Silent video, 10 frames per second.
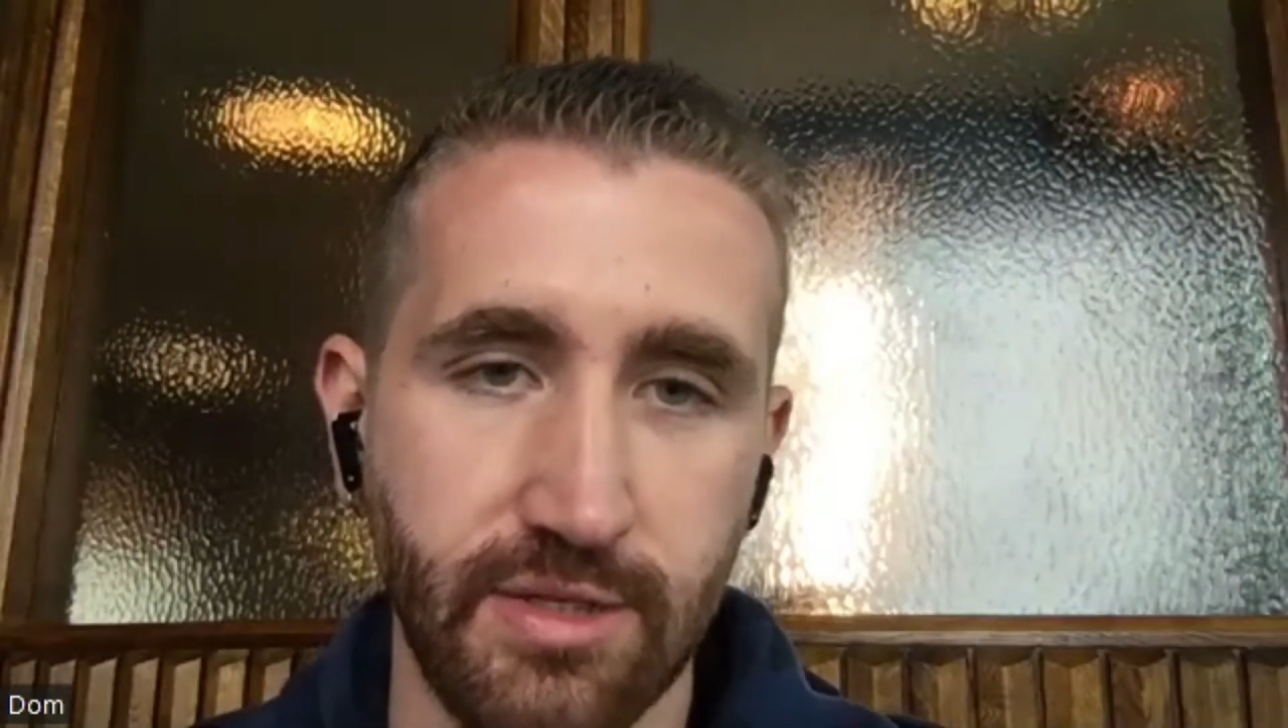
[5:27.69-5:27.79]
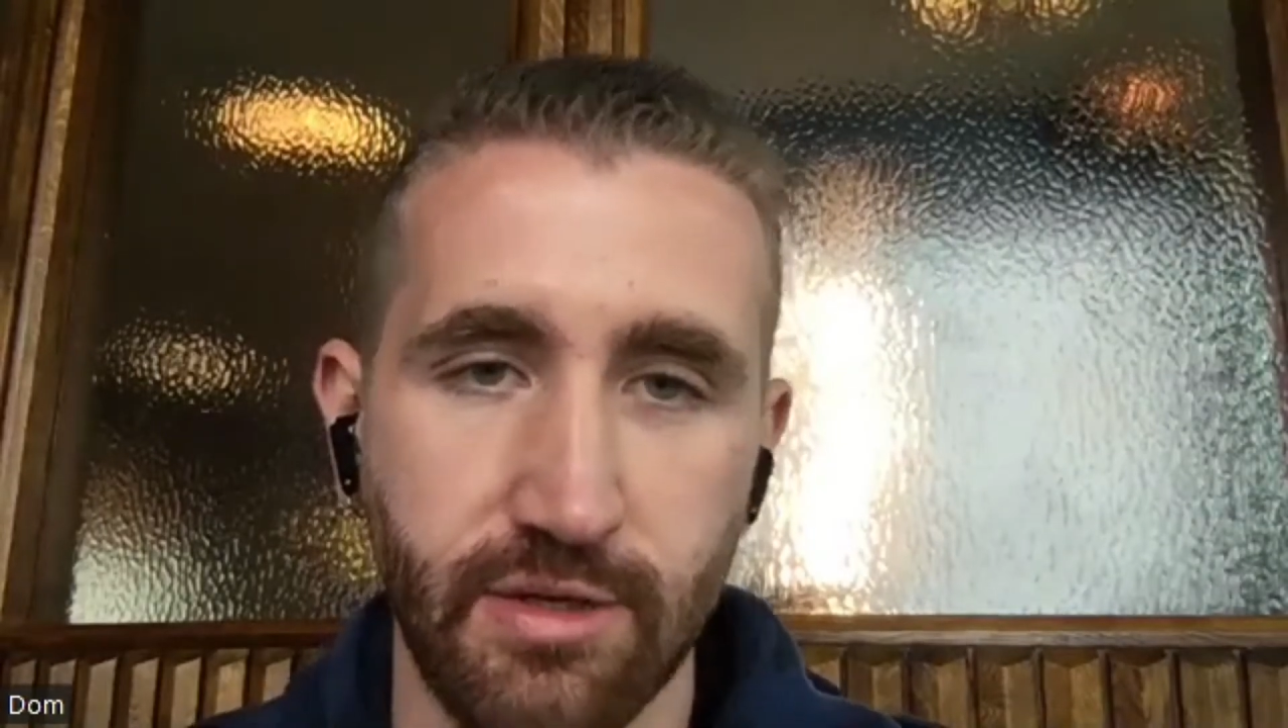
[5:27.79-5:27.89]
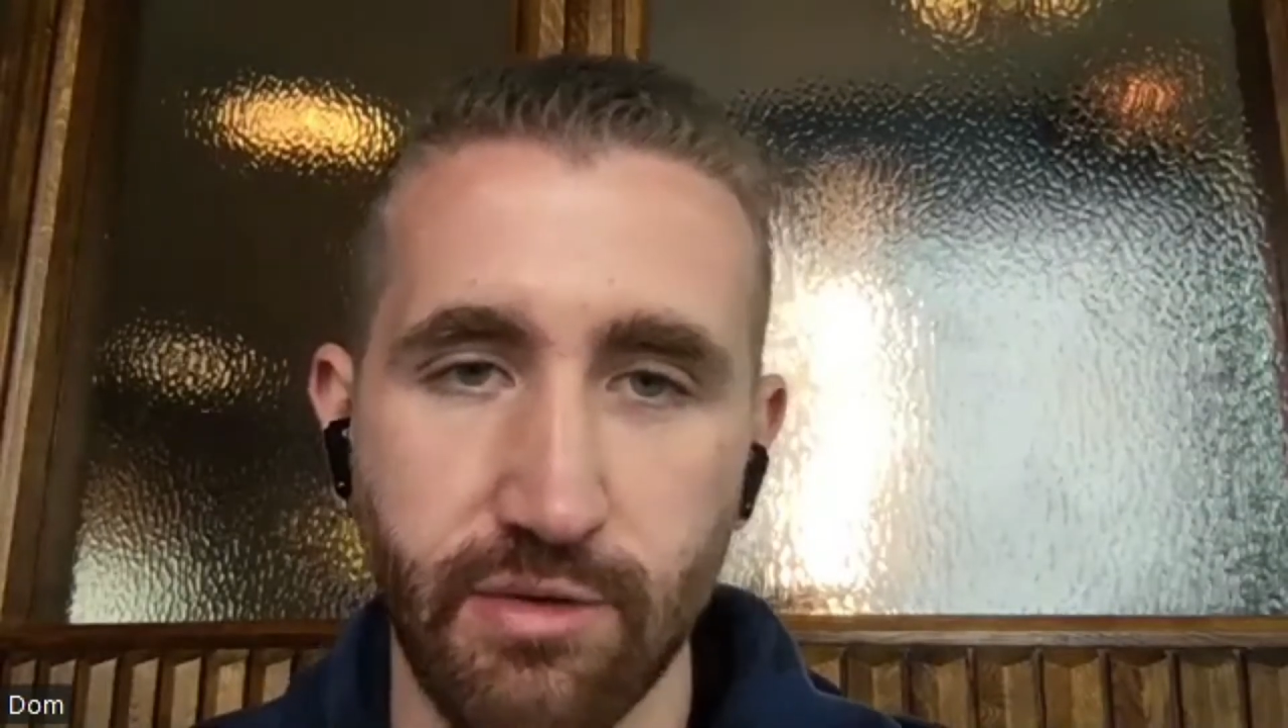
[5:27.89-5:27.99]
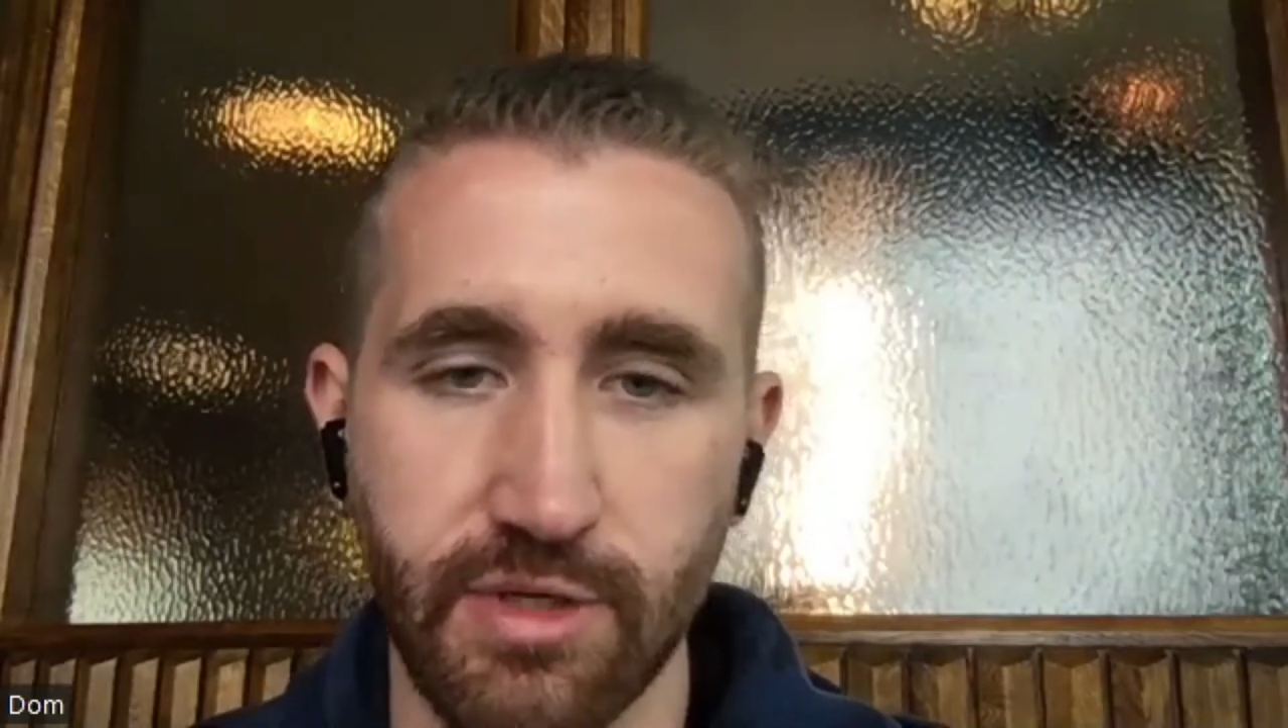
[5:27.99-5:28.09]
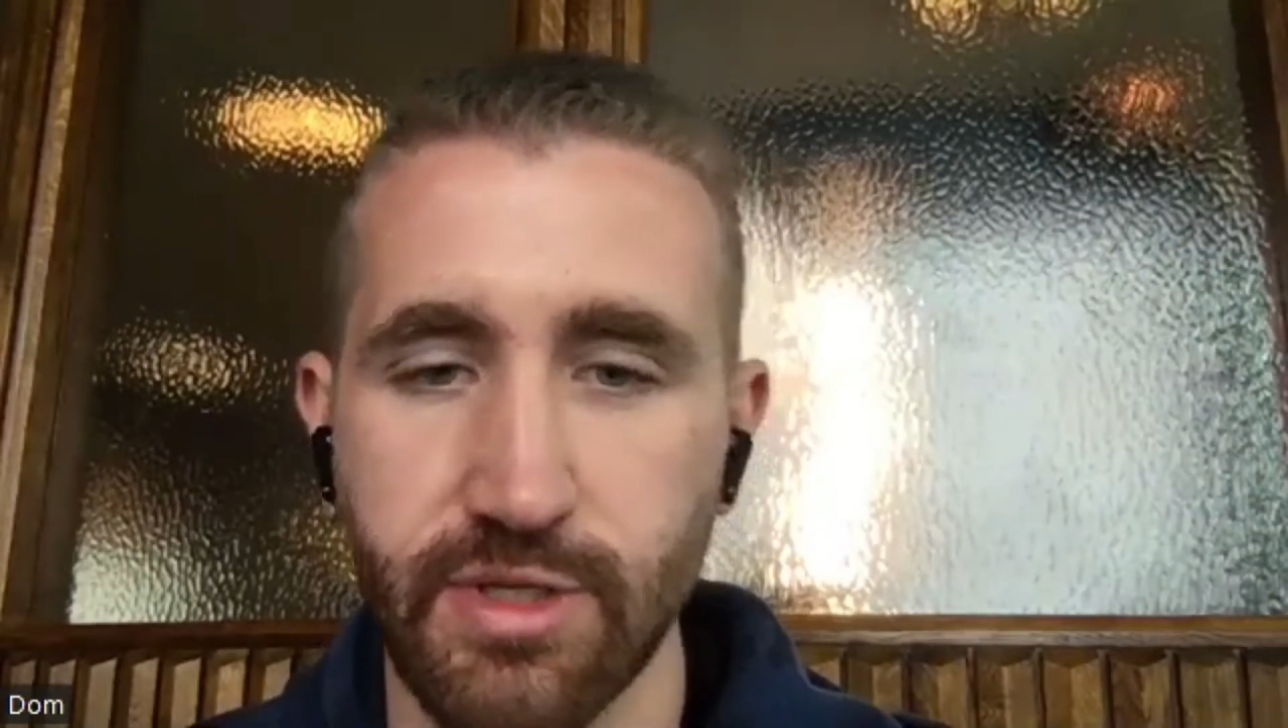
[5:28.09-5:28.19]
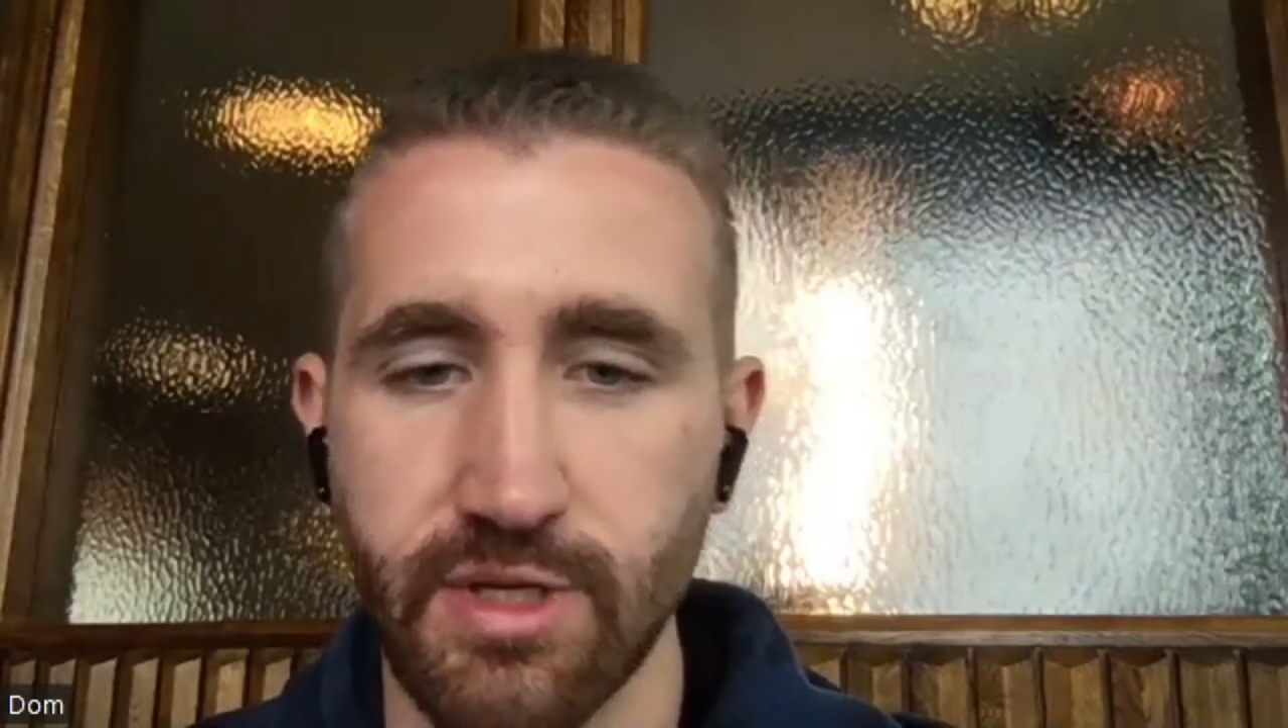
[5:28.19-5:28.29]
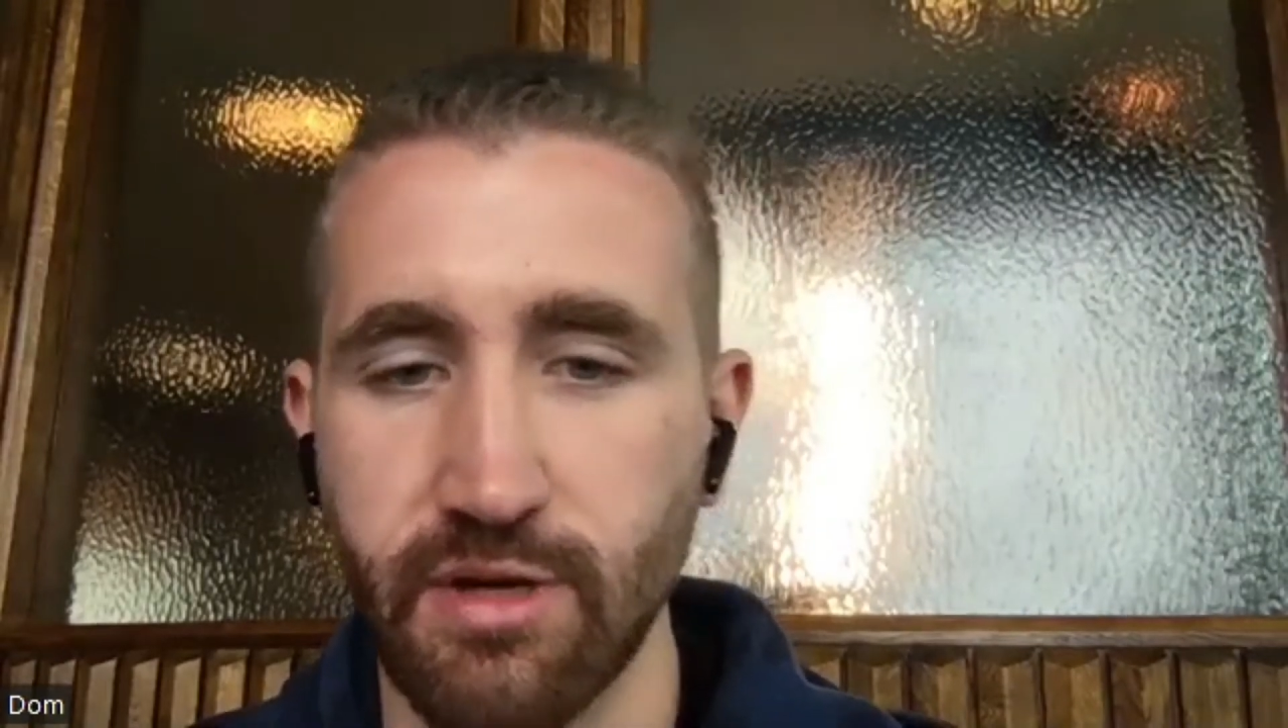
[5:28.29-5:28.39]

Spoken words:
going to in turn